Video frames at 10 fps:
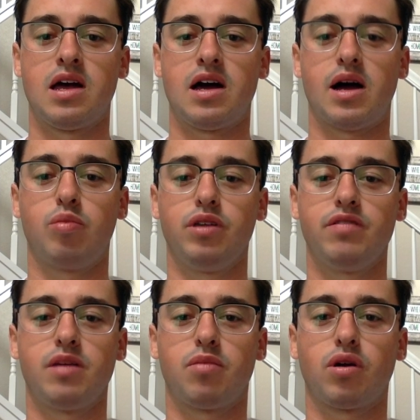I believe
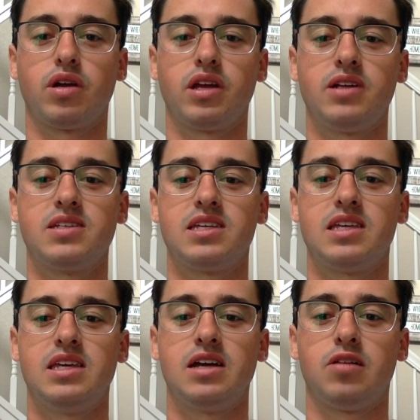that marketing is a
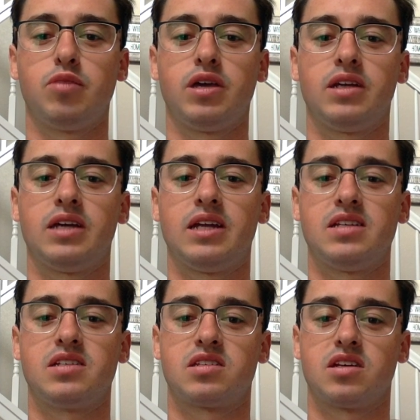key element in any
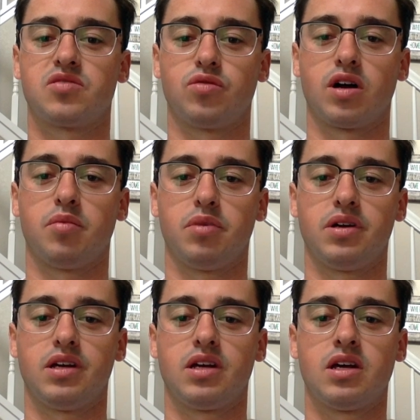successful company.